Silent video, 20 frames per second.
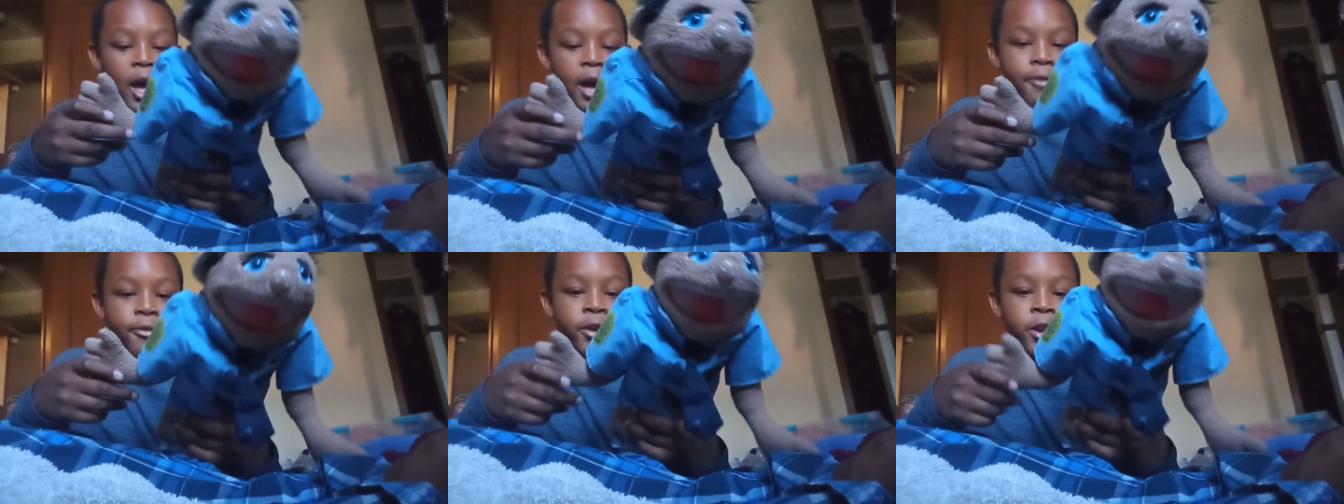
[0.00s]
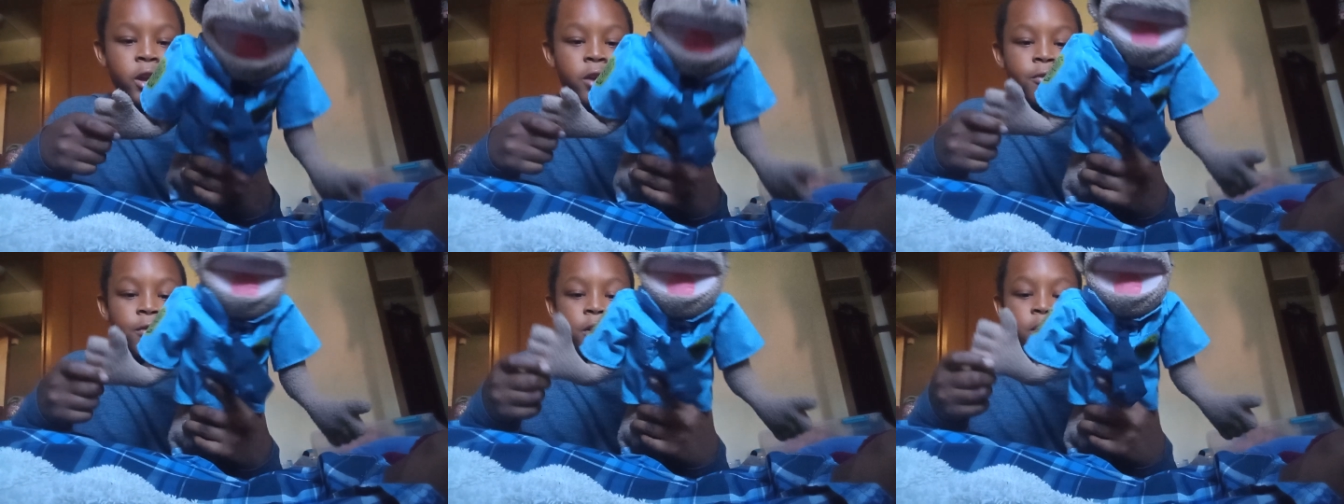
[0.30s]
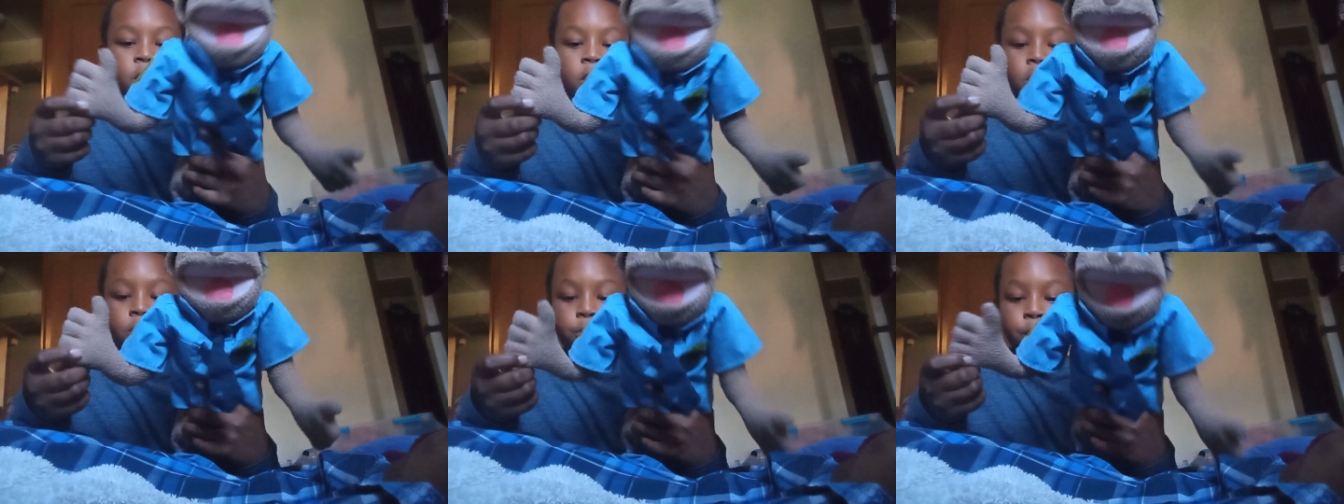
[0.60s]
haven't even
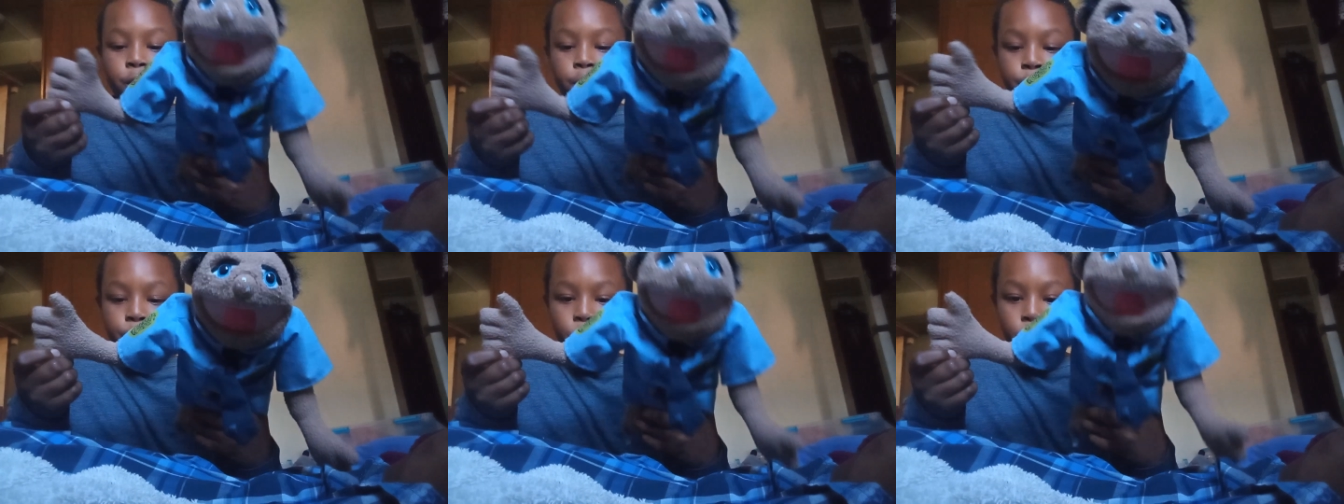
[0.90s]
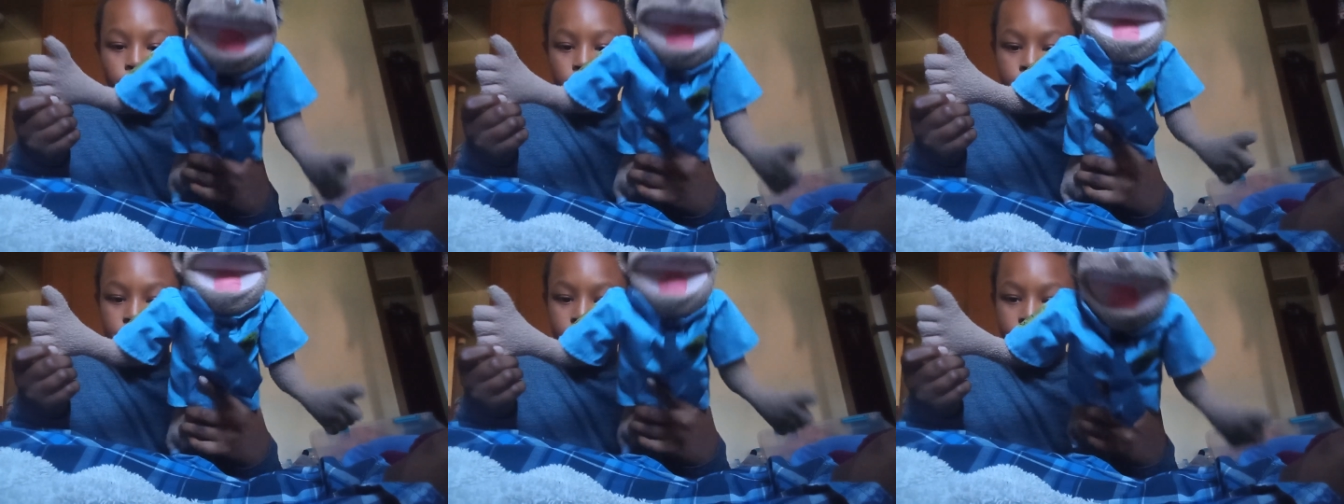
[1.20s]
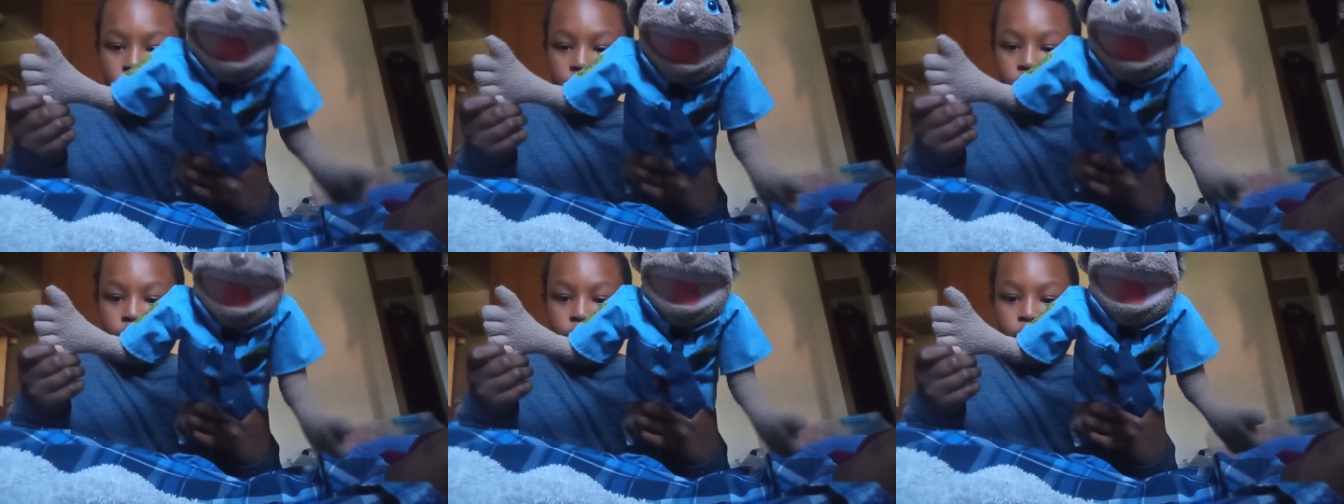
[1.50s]
known her for a
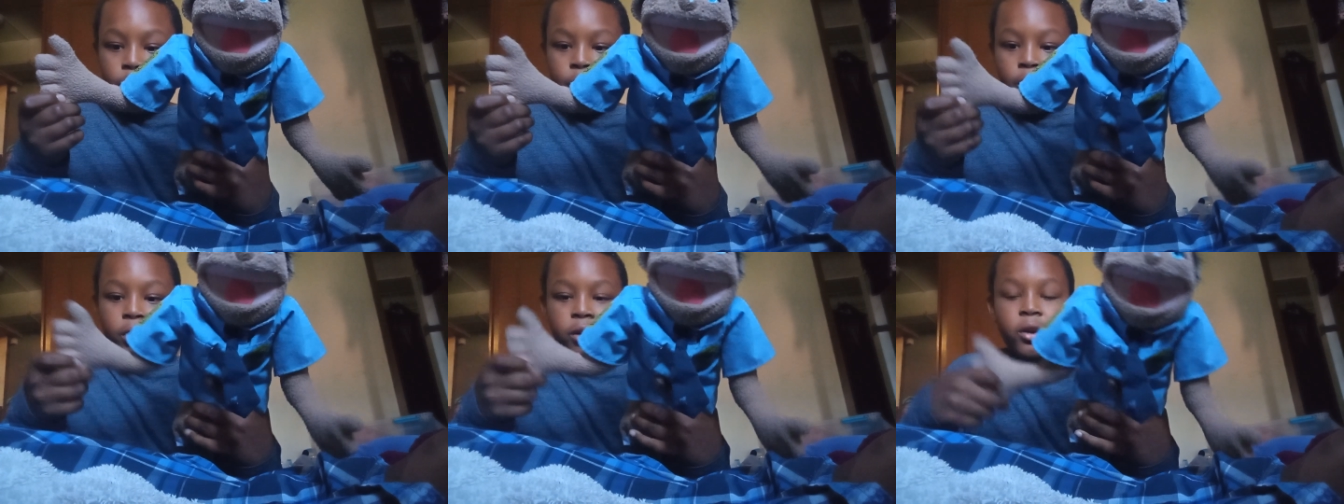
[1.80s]
year.